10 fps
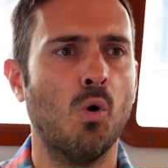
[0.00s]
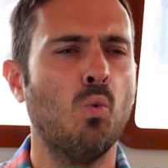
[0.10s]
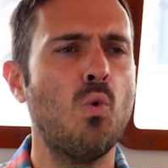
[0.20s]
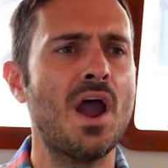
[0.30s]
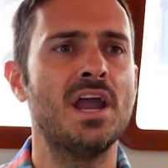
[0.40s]

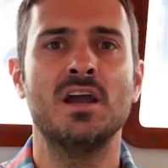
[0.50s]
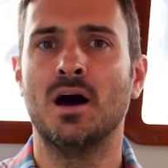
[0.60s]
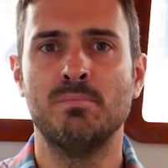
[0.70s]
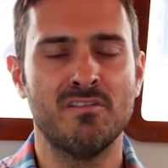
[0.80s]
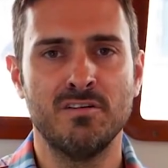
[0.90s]
way
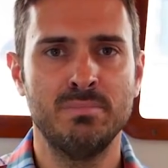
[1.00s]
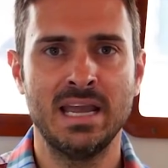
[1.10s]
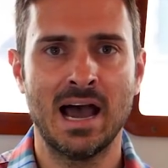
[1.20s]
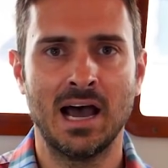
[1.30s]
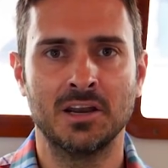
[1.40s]
above and
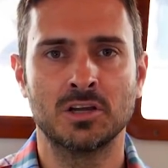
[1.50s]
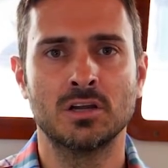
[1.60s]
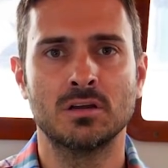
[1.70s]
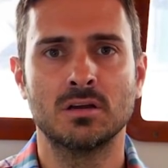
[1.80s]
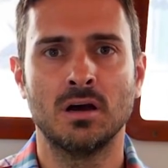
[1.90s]
beyond
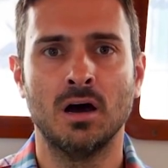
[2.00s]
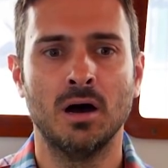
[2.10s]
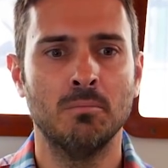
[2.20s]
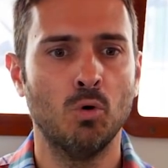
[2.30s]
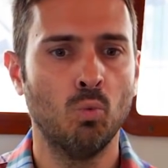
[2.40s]

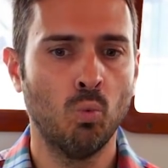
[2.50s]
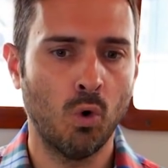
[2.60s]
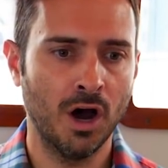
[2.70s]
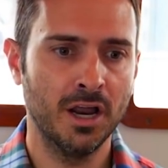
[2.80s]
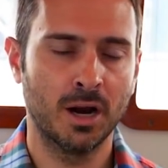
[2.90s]

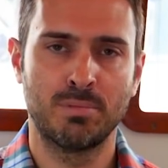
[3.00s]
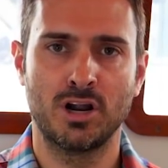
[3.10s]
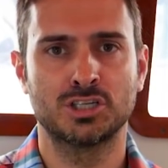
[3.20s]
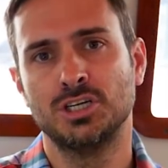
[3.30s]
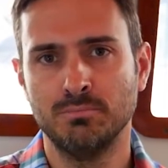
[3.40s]
what a
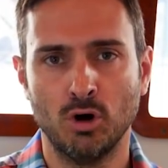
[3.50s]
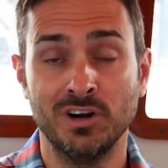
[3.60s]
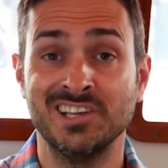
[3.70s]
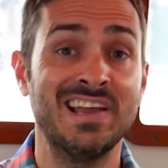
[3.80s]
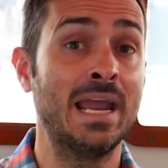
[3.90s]
production boat
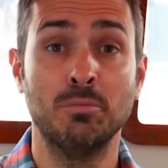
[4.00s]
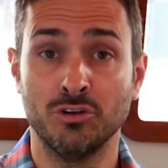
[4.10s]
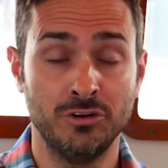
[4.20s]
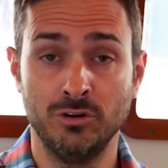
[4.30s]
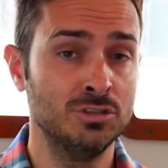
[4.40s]
is able
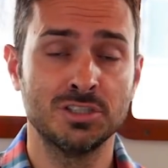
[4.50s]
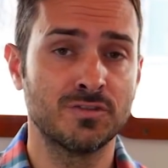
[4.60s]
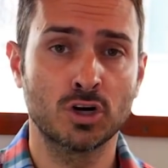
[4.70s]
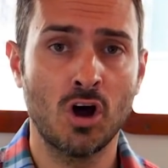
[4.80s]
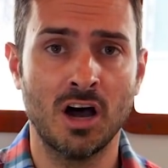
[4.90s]
to do, just
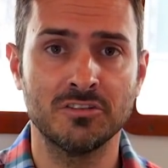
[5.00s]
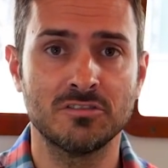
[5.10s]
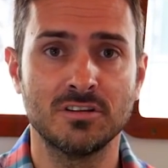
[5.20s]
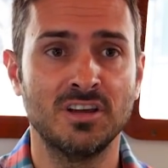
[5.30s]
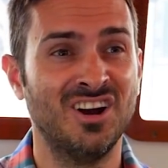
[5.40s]
for
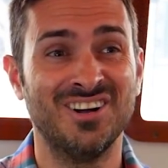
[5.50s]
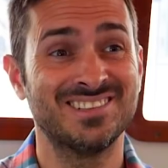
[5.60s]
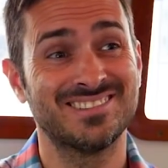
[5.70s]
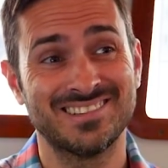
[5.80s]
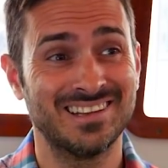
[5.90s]
cost. You know,
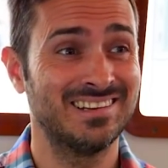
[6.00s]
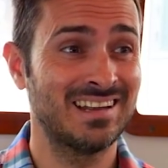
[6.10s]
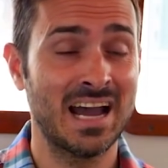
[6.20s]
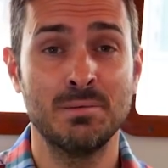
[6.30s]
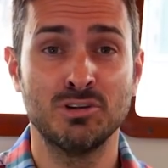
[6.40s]
it's the
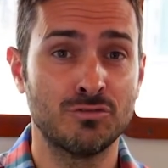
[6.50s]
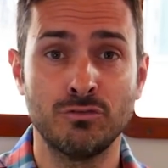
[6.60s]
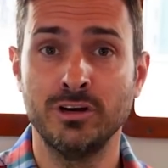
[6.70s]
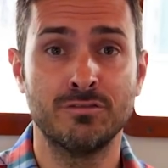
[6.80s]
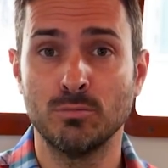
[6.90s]
time is
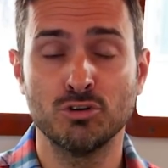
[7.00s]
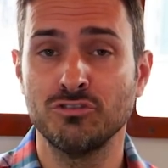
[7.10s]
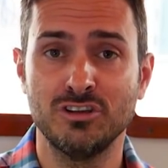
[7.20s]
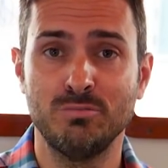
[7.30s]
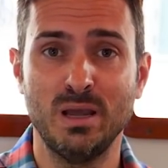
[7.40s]
free for
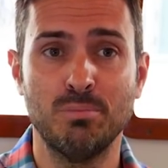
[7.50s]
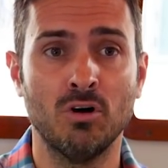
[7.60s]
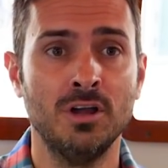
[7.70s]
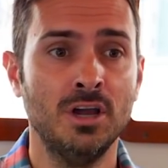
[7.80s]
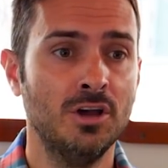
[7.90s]
most of these
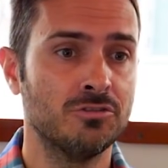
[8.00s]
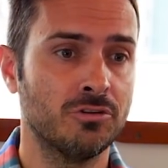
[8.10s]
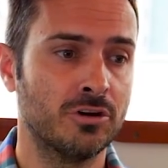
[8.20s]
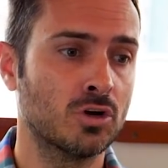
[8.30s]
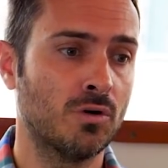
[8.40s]
people, so
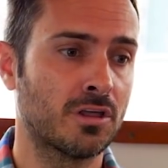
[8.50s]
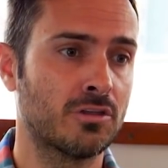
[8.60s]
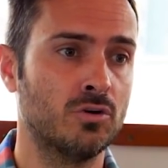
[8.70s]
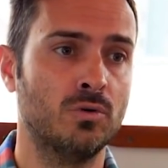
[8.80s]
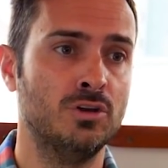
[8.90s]
they're going
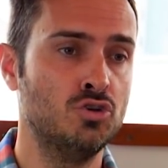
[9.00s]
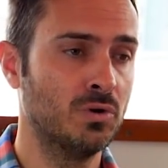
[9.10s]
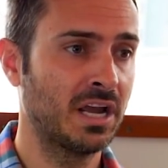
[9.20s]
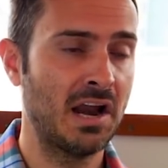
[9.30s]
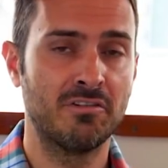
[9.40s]
through and
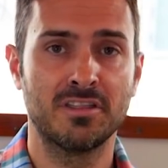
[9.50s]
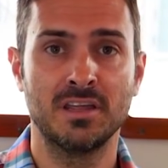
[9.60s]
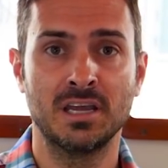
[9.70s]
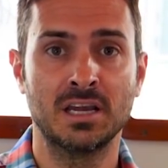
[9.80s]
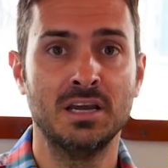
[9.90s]
doing
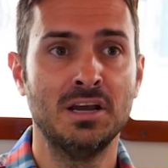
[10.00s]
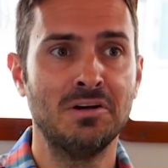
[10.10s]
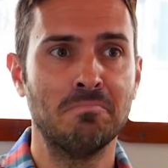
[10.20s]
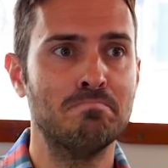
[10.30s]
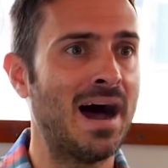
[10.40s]
everything
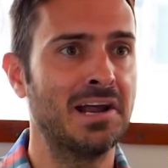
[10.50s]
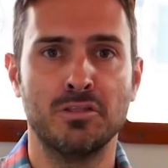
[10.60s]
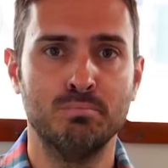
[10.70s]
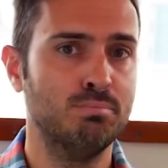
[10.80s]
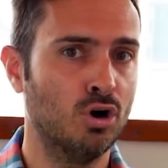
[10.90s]
by
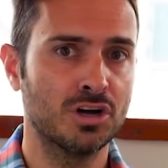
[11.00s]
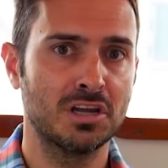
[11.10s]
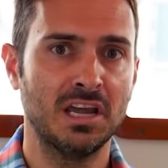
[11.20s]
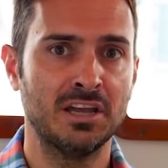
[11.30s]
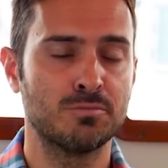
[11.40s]
the book
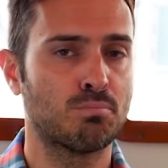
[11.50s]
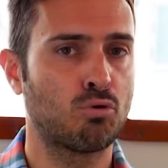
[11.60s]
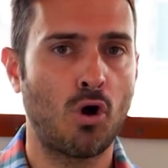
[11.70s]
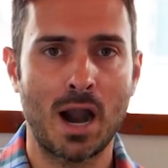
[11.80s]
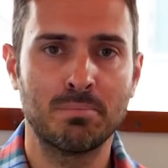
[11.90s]
as
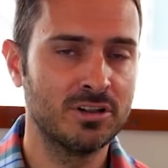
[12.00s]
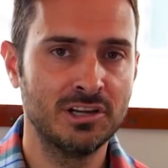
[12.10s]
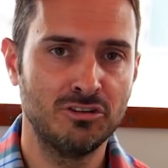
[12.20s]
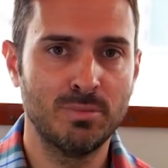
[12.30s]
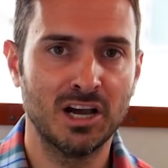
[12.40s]
properly
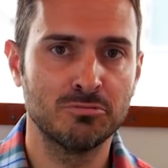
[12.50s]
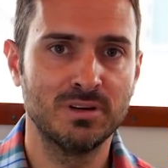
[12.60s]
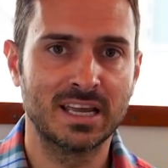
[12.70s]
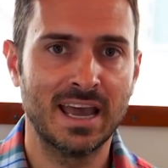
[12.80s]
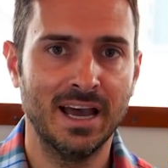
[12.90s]
as you
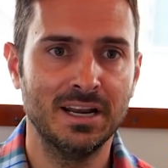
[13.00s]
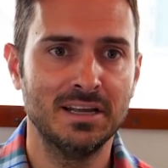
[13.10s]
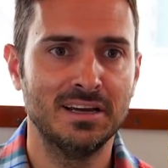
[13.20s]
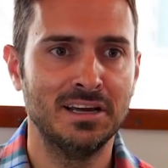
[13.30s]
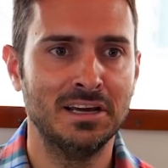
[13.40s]
possibly can,
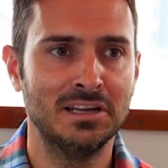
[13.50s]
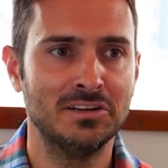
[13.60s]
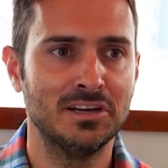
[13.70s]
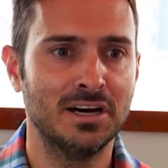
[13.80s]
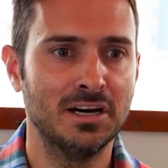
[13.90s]
and